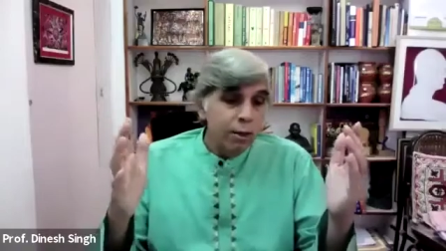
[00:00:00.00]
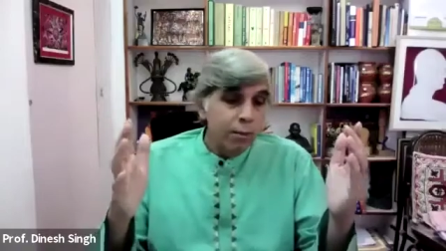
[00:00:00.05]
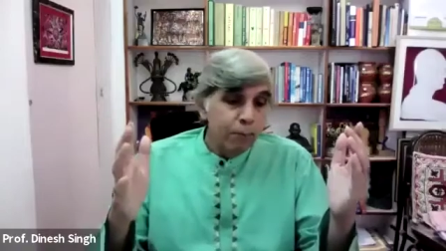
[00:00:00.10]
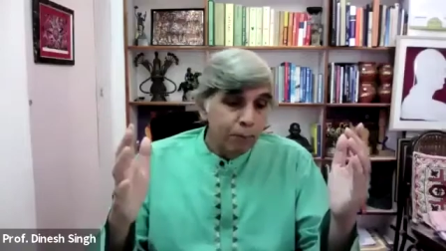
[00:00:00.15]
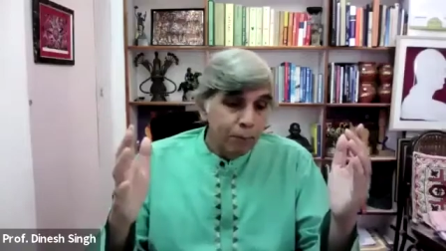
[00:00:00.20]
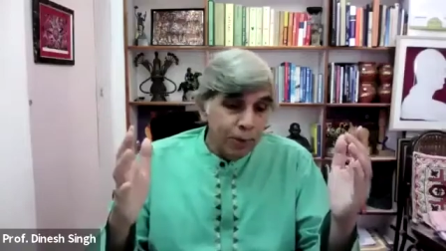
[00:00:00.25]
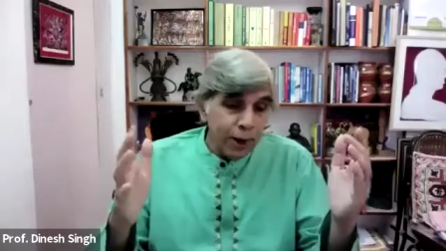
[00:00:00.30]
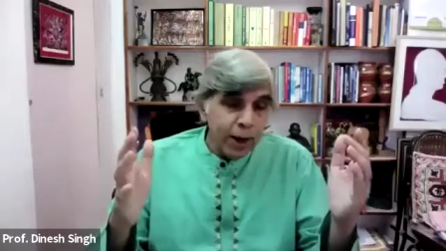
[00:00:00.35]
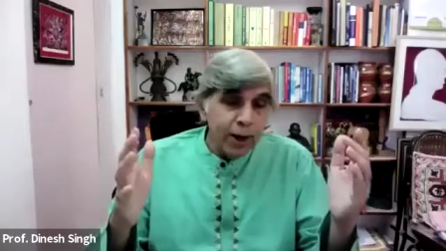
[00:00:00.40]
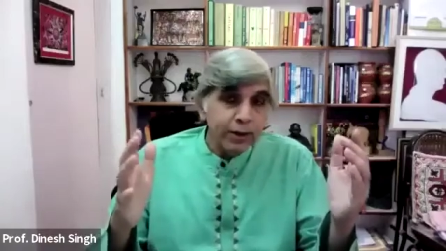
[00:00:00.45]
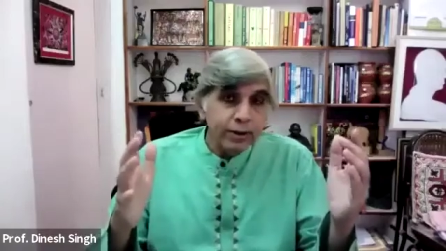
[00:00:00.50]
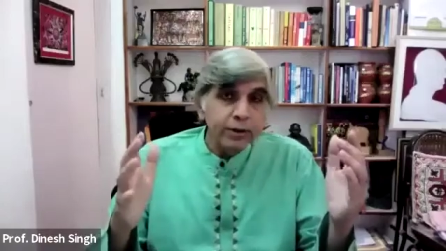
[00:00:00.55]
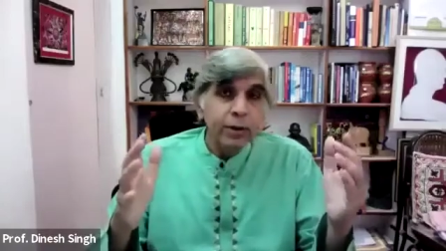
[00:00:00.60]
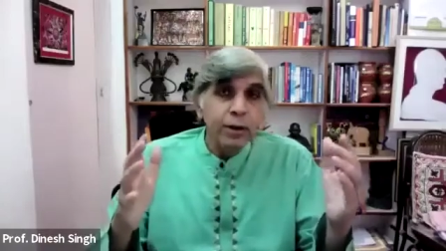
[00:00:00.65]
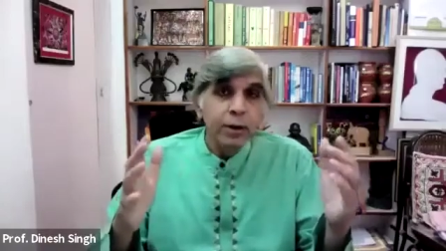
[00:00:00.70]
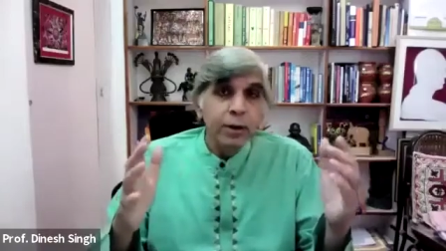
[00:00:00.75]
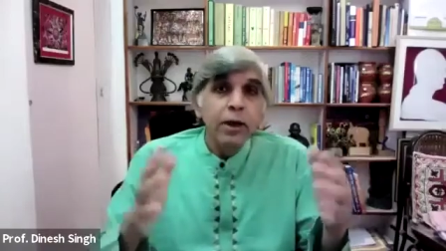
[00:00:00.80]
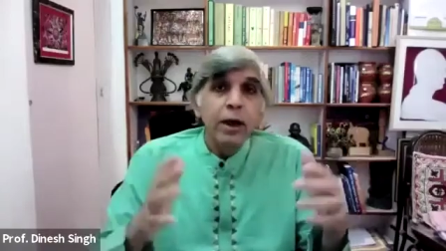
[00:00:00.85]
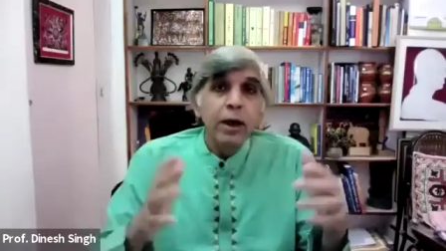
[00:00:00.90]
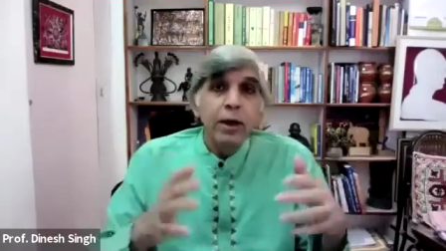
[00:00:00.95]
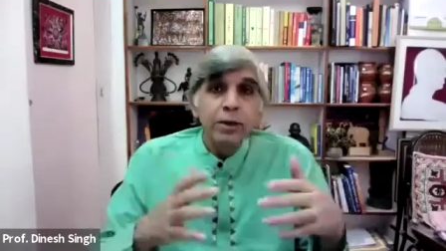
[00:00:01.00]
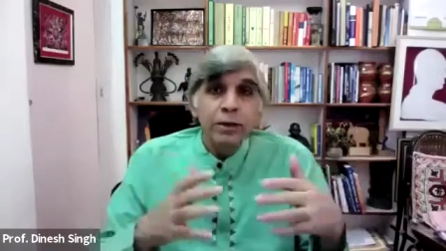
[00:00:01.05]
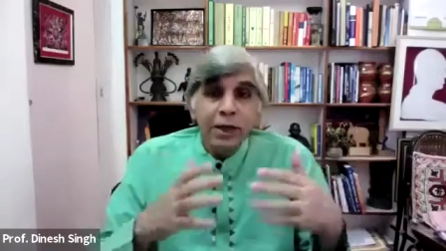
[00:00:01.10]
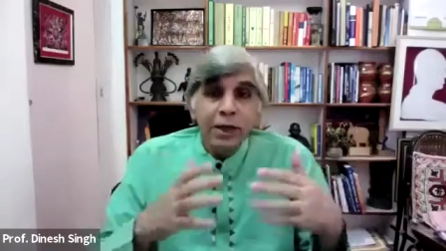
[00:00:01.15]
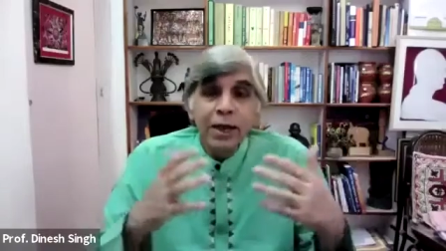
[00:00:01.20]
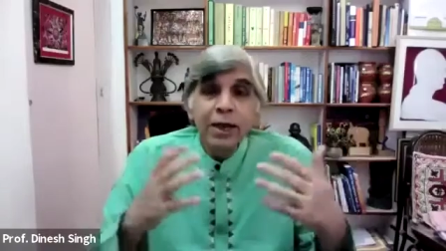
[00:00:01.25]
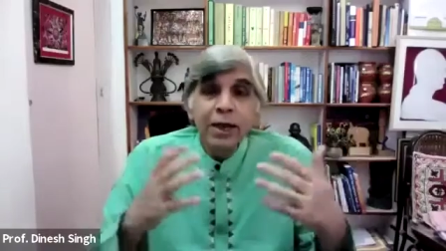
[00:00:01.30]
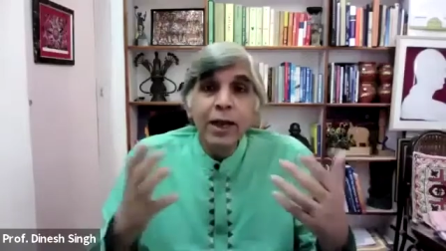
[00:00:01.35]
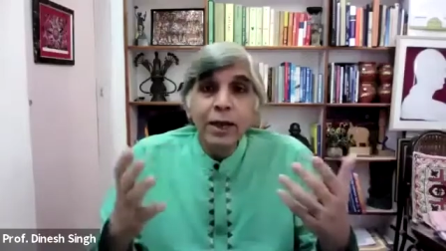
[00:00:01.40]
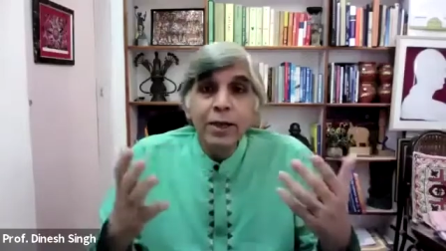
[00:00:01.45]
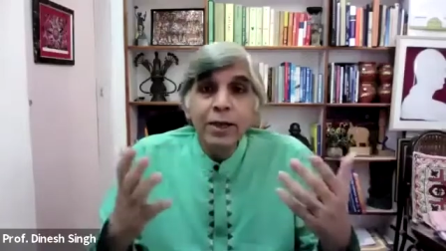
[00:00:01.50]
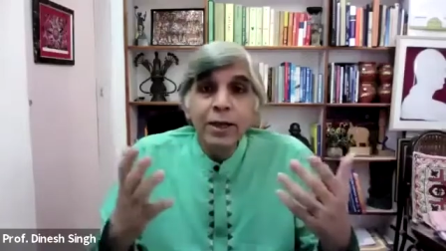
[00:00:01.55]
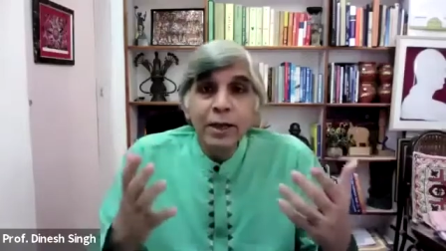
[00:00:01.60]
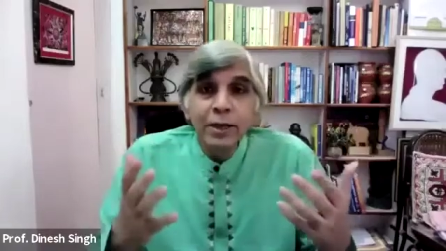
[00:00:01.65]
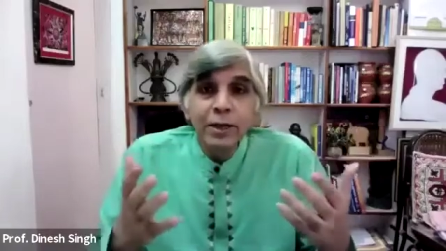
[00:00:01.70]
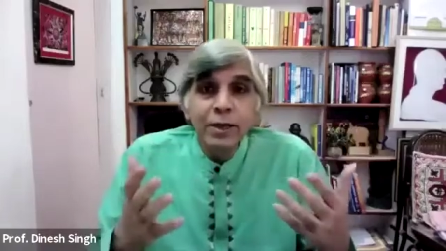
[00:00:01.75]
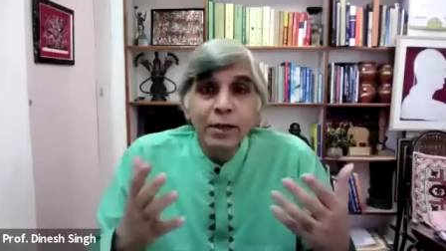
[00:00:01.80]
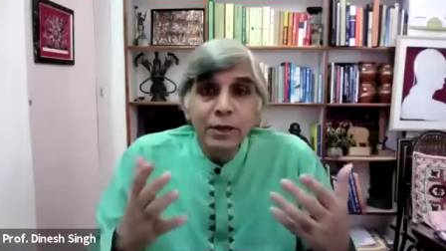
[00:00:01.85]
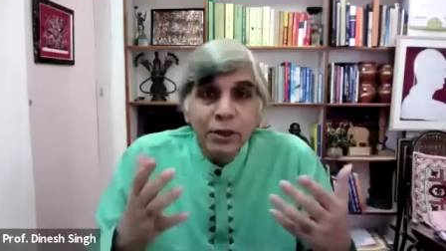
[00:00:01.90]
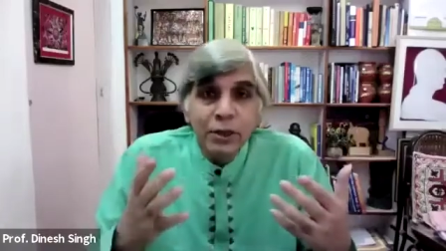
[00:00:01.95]
But Jal
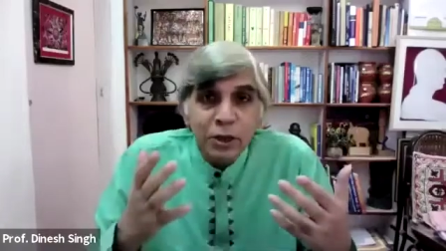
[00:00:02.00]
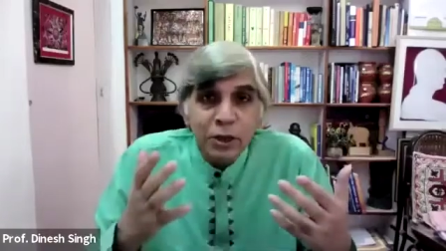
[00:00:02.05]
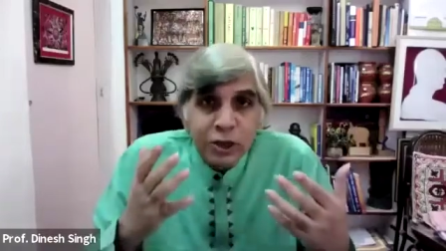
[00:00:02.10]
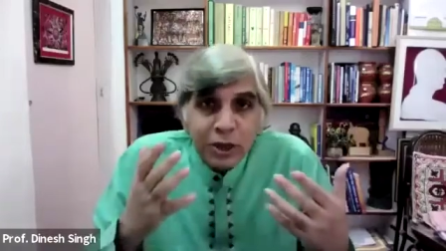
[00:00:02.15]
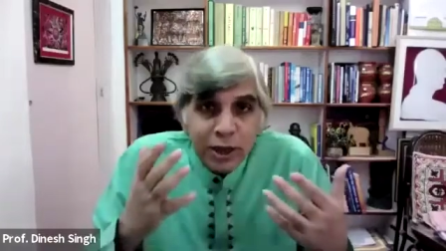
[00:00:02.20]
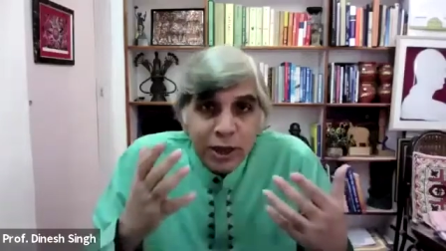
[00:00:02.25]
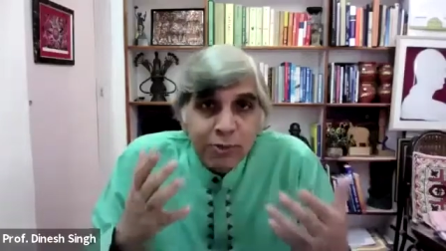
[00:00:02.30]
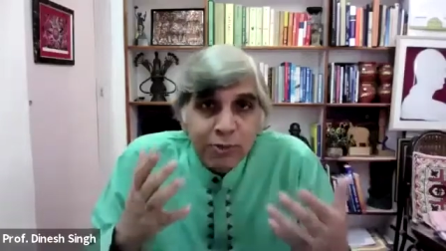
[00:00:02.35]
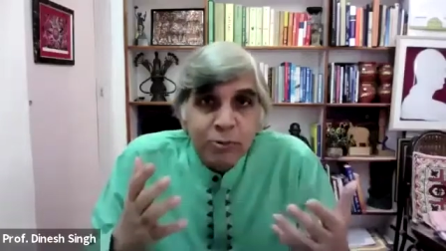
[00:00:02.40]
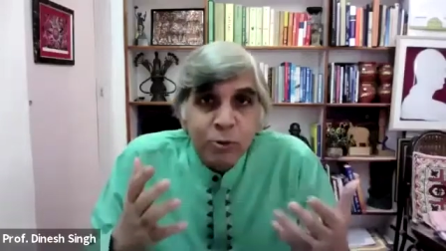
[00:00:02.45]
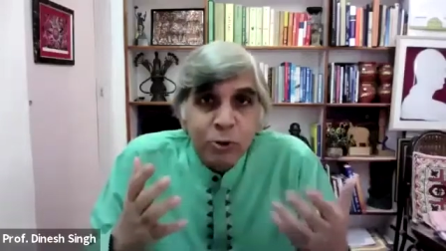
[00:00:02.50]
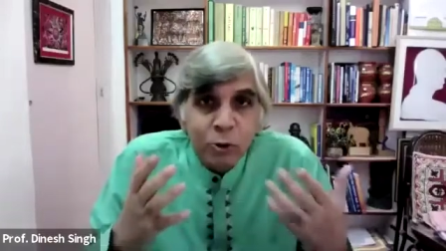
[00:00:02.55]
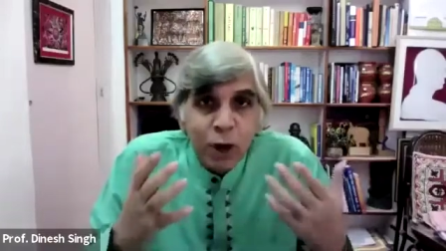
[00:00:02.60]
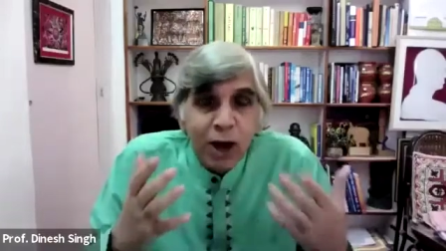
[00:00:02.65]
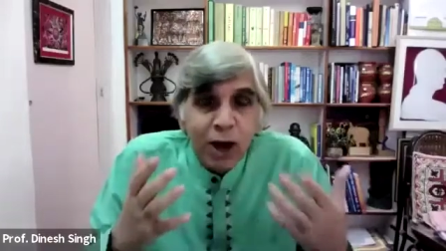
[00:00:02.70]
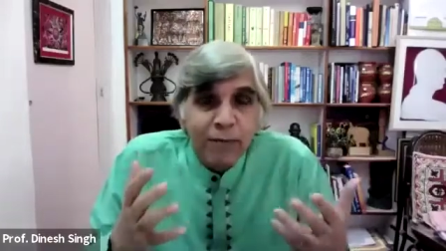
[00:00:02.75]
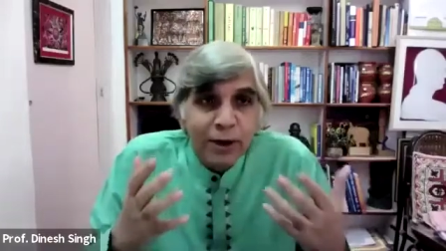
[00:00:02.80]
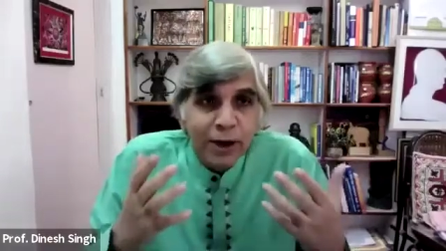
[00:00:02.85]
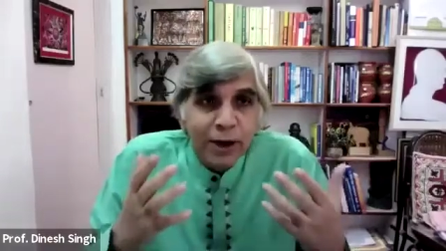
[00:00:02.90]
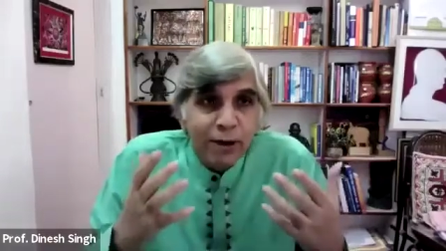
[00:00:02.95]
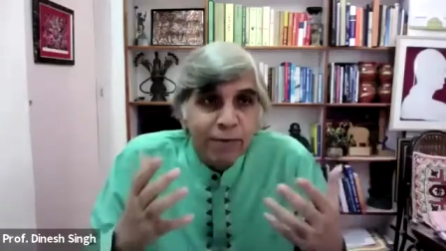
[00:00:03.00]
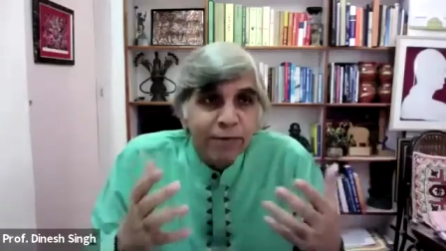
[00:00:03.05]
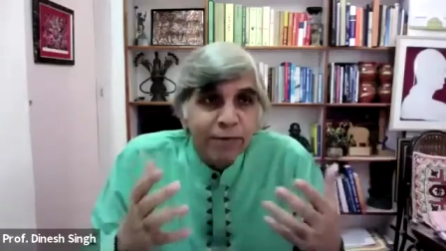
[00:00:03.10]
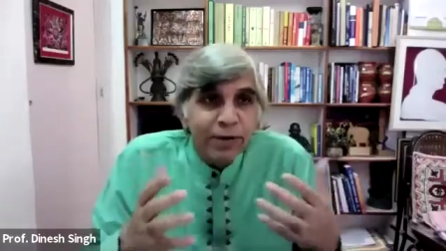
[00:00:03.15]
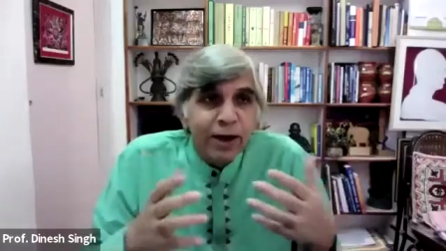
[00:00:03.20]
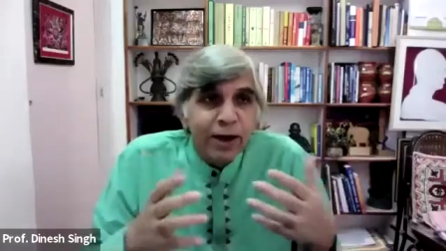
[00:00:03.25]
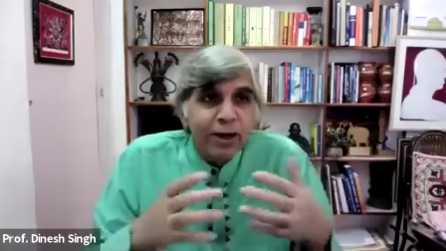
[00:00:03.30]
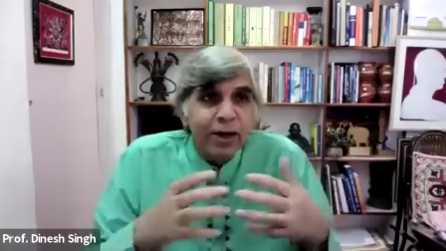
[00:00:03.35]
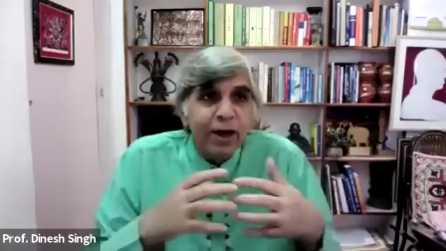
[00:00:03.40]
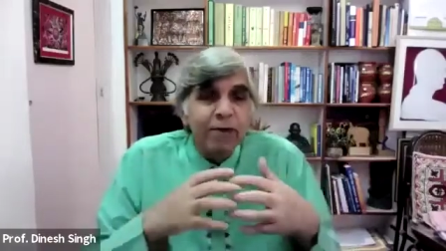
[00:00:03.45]
Neti seems to have an effect.